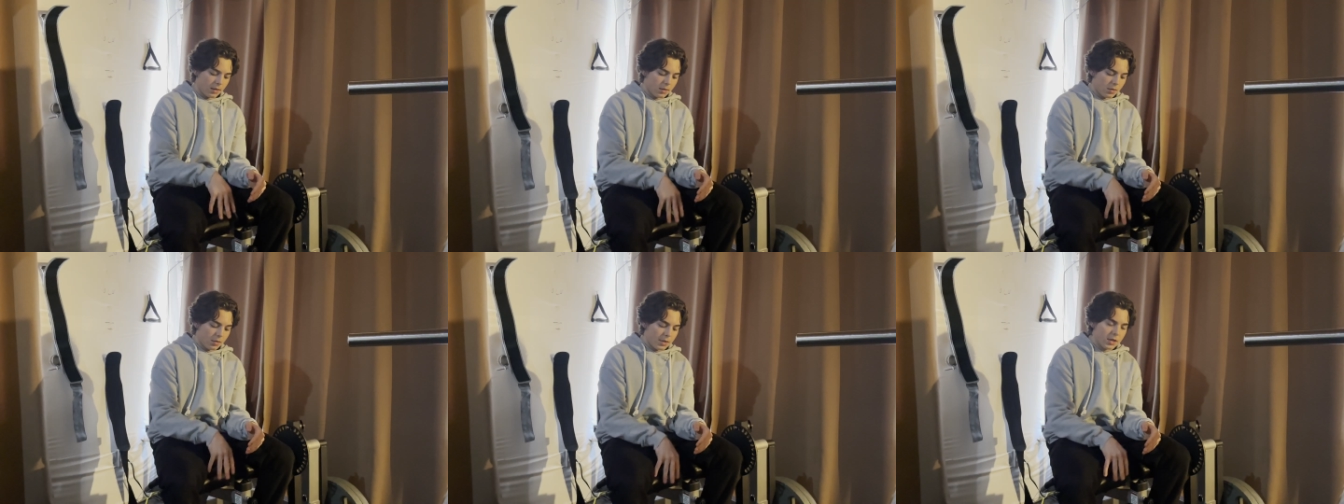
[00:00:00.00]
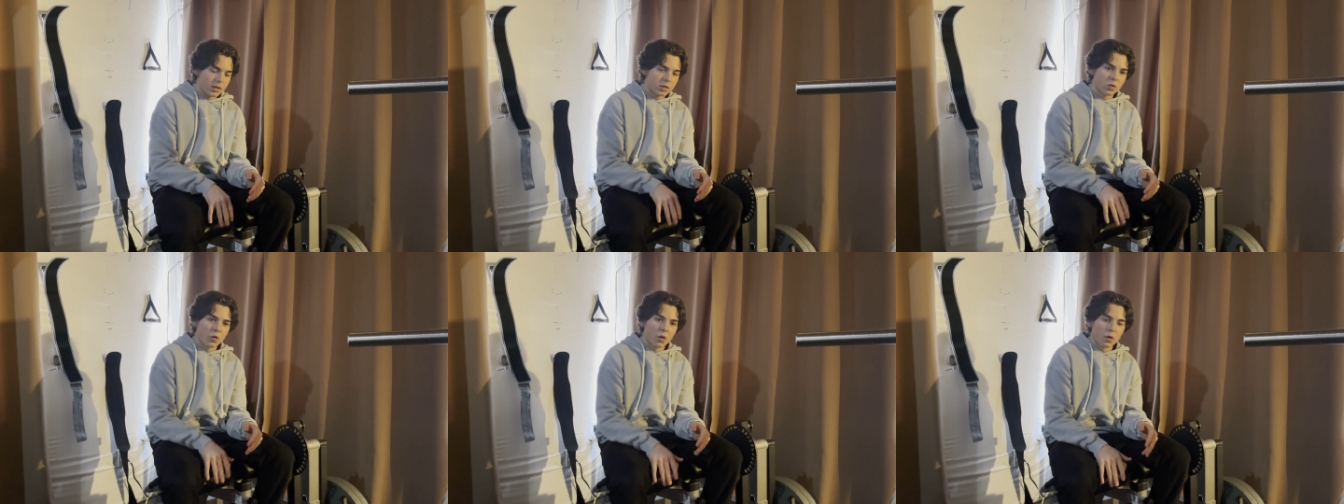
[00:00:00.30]

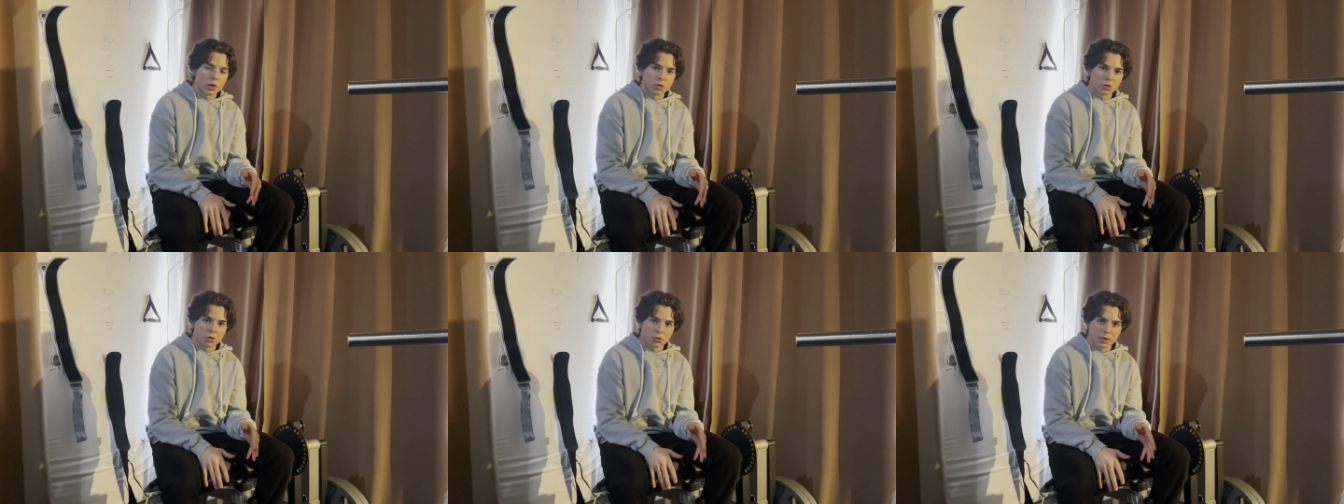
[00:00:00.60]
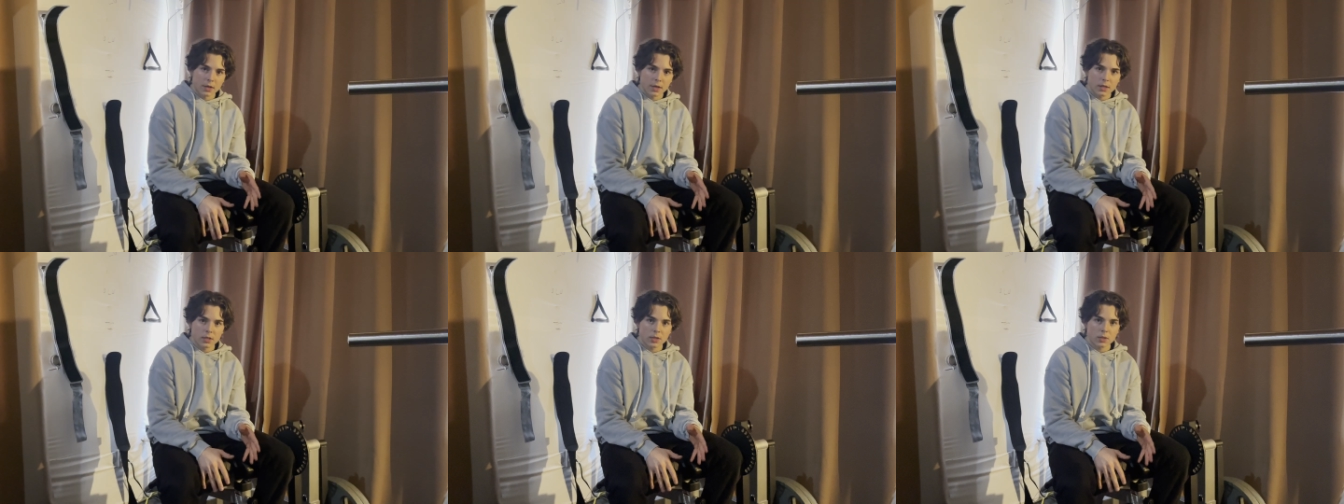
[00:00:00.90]
these 4
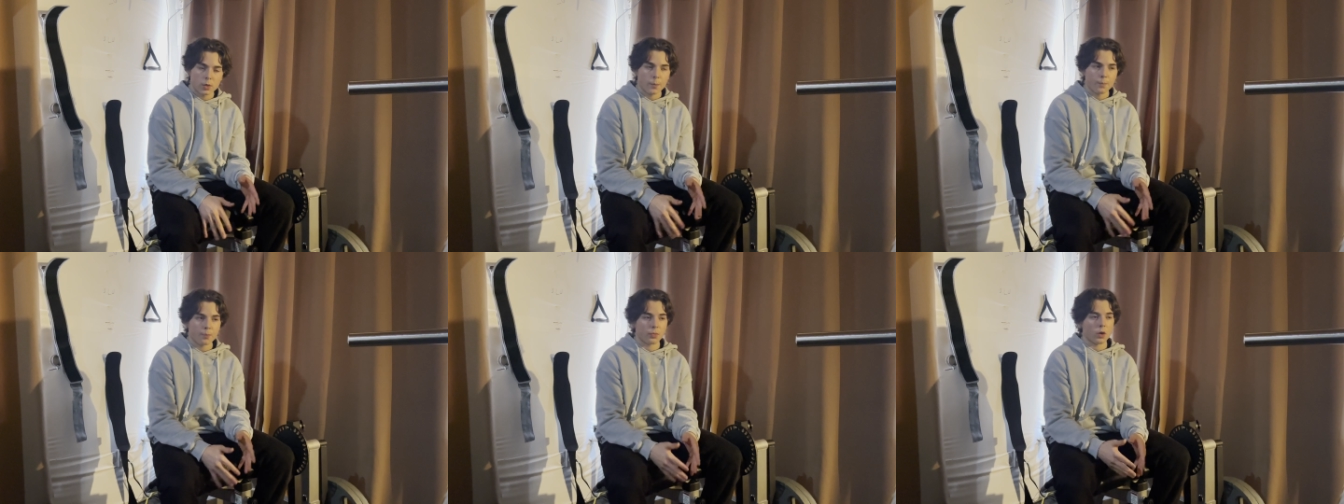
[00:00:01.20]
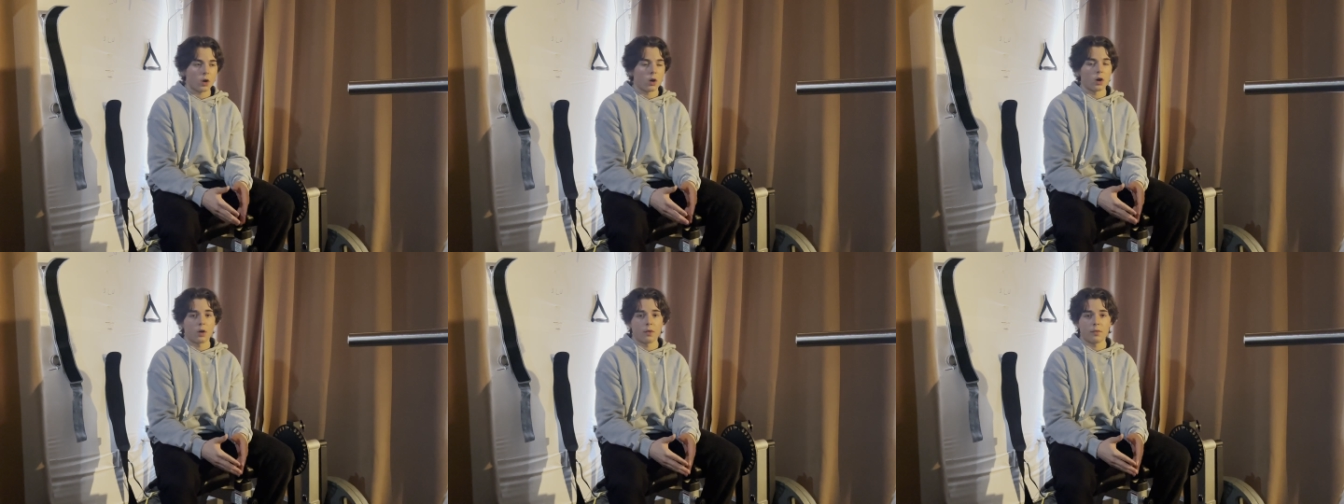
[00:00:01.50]
tricks
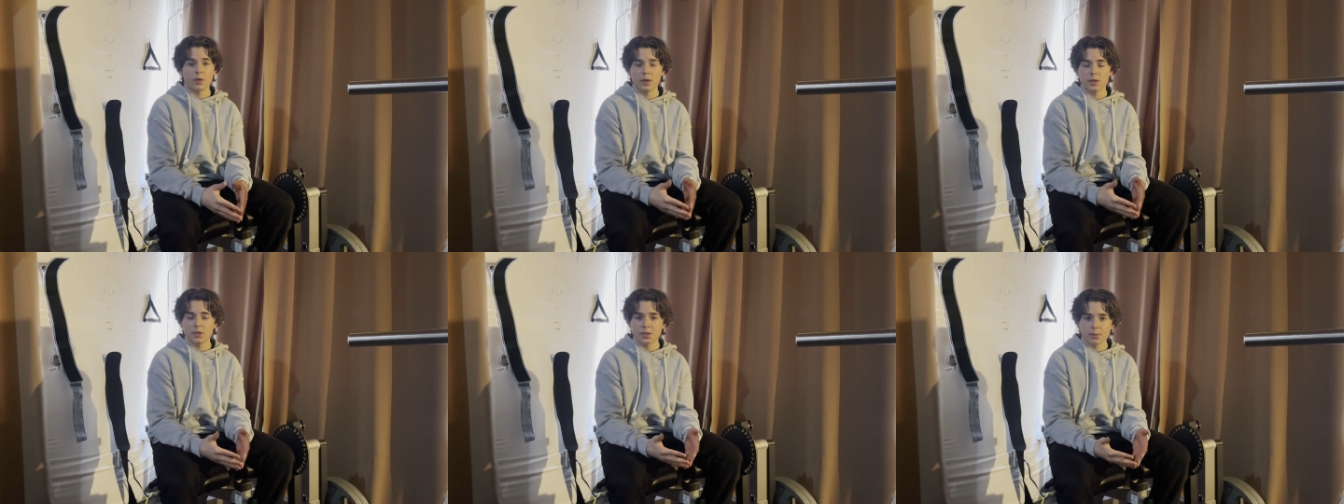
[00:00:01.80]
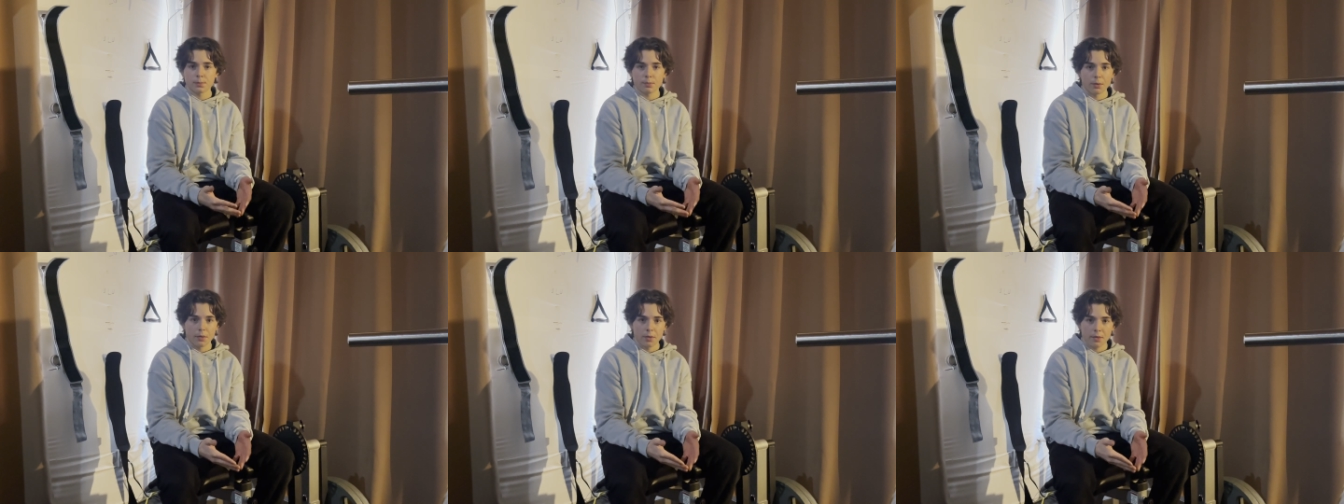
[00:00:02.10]
are very
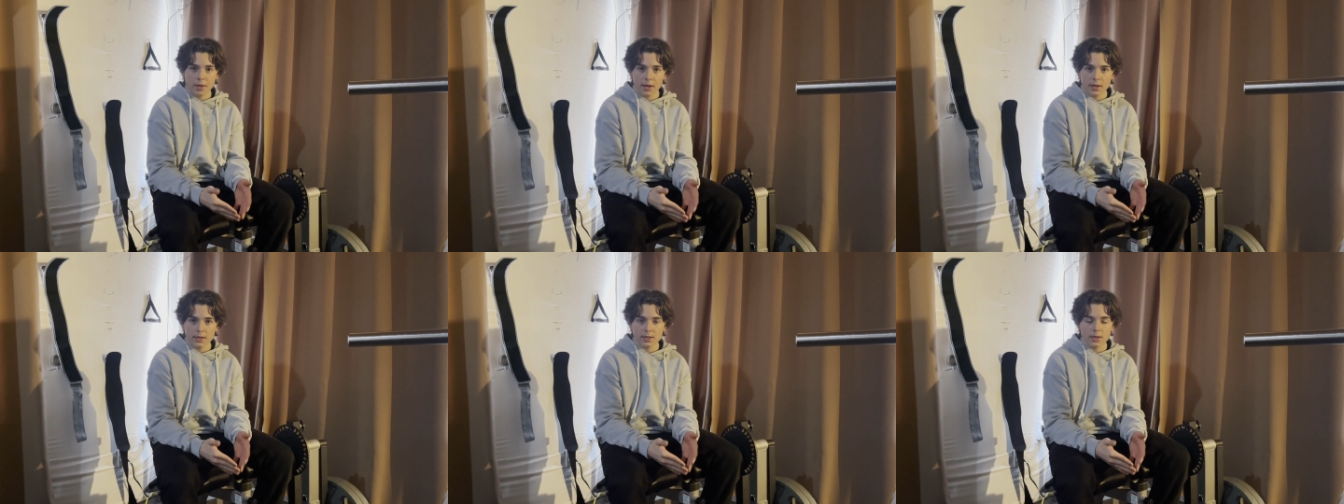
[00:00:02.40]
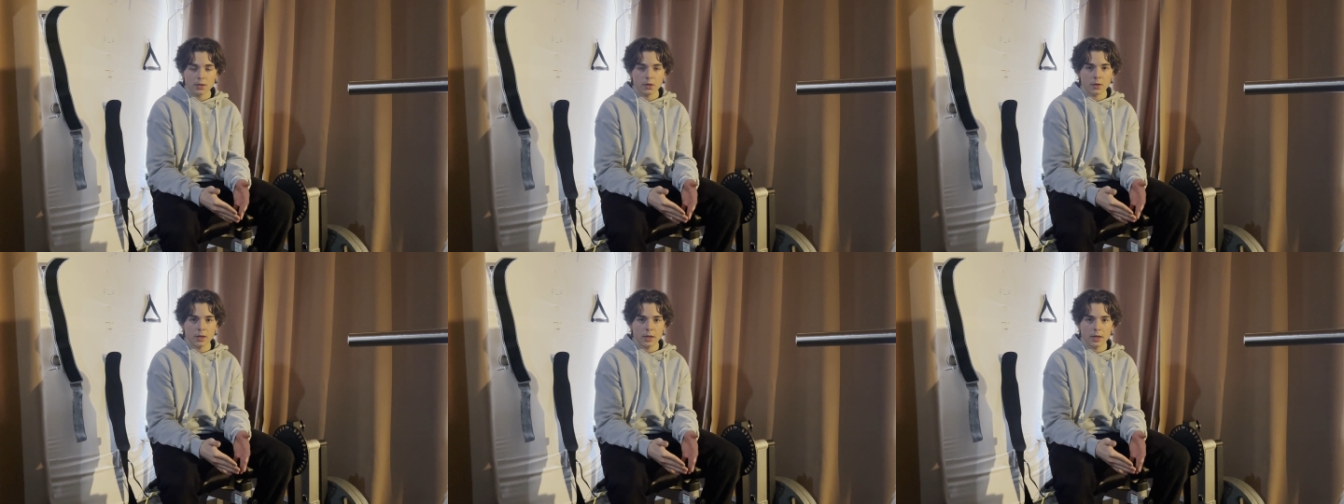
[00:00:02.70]
simple things
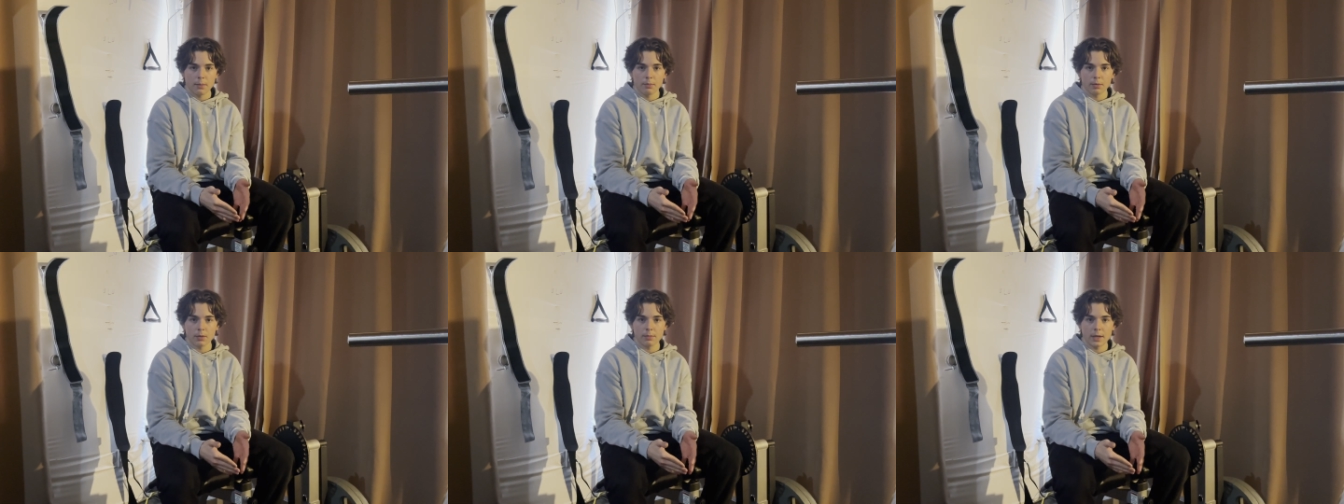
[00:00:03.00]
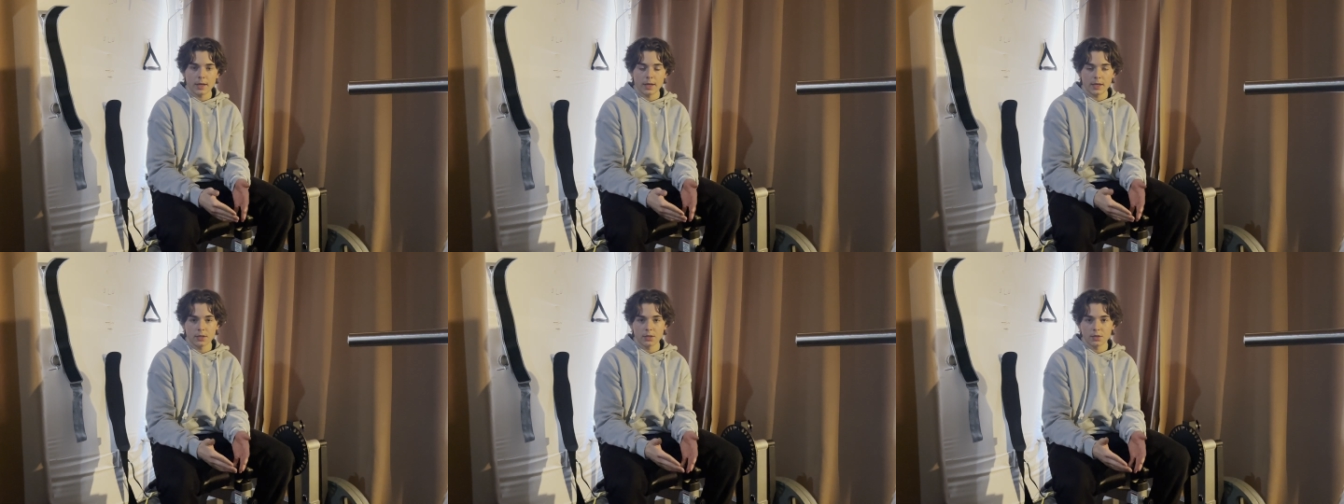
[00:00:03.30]
that you can
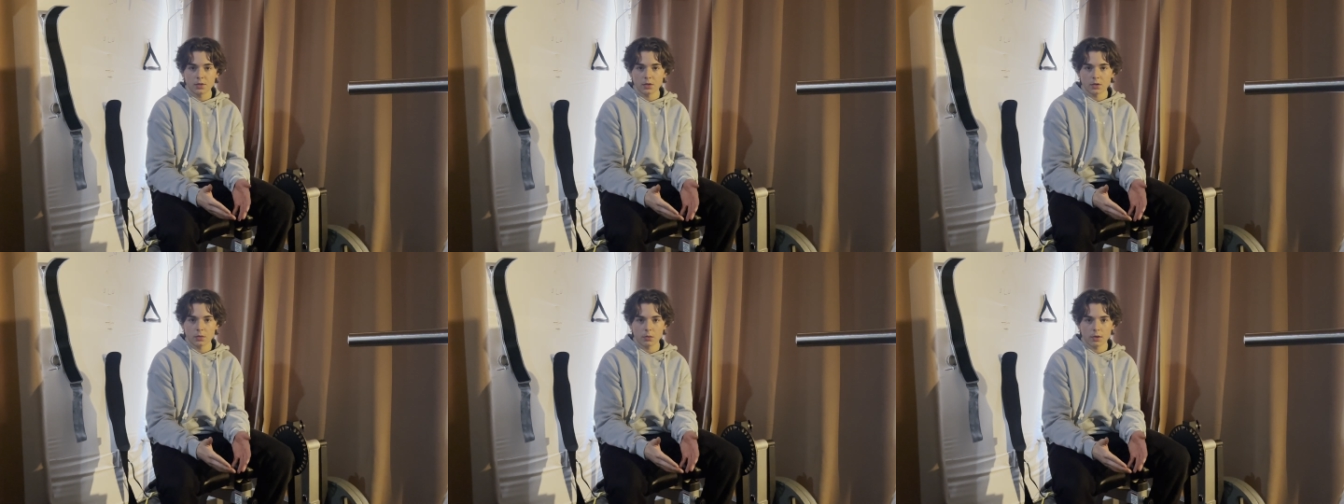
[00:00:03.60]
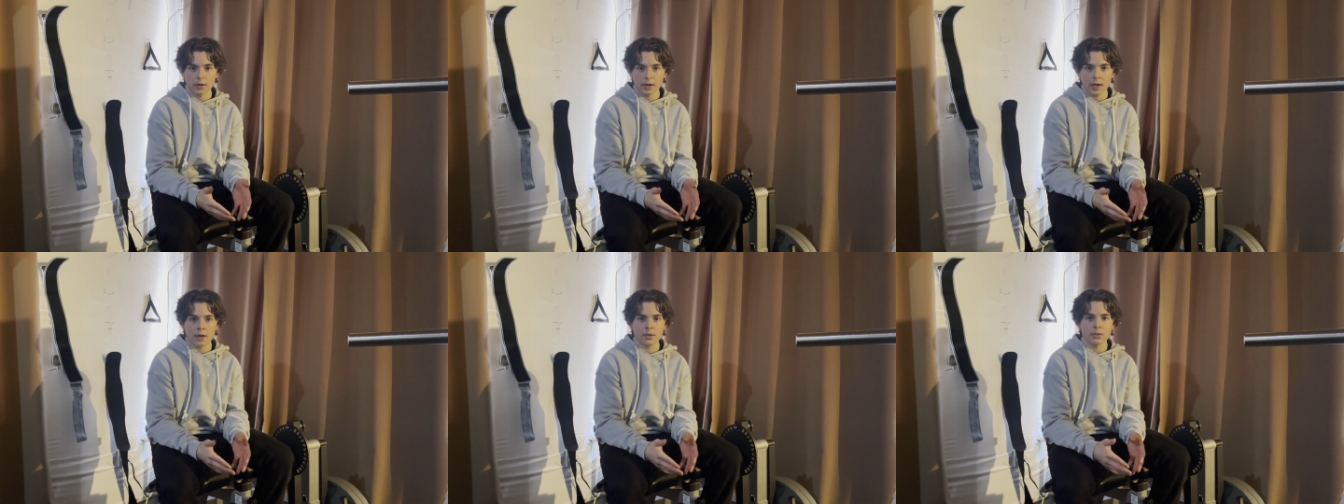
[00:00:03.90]
implement into your
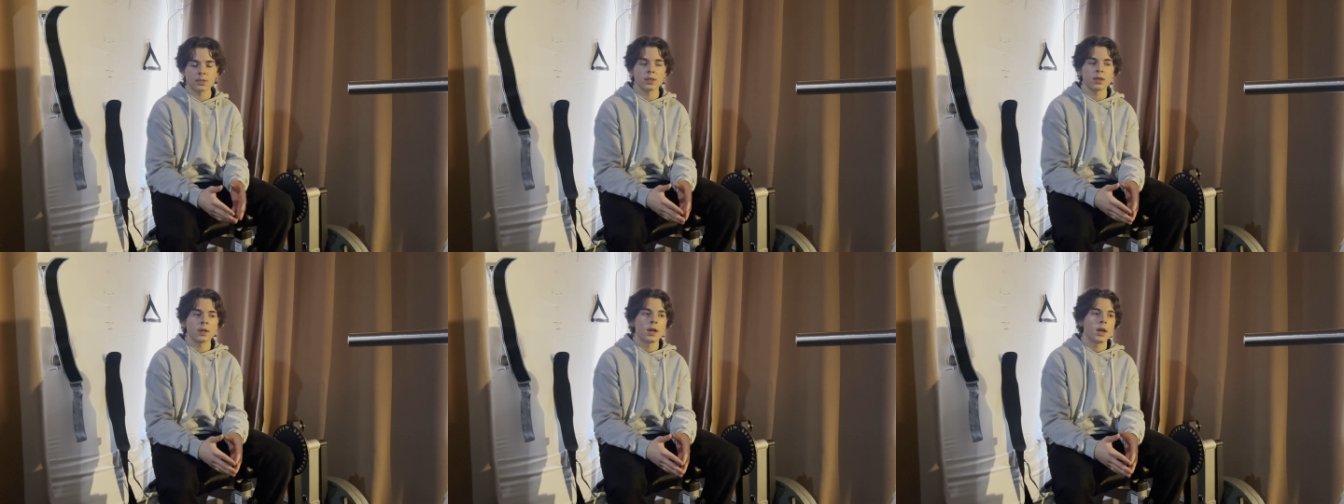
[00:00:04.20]
workouts